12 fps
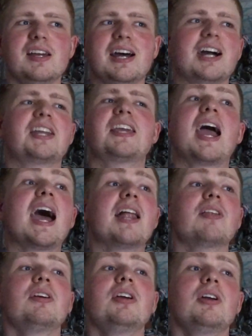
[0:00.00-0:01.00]
a
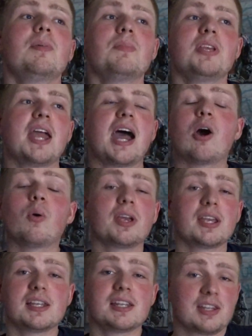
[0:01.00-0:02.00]
cat
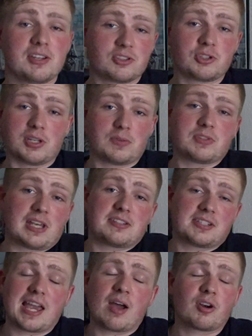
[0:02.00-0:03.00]
meowing and it takes
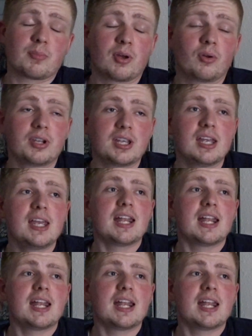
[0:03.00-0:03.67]
a counter melody.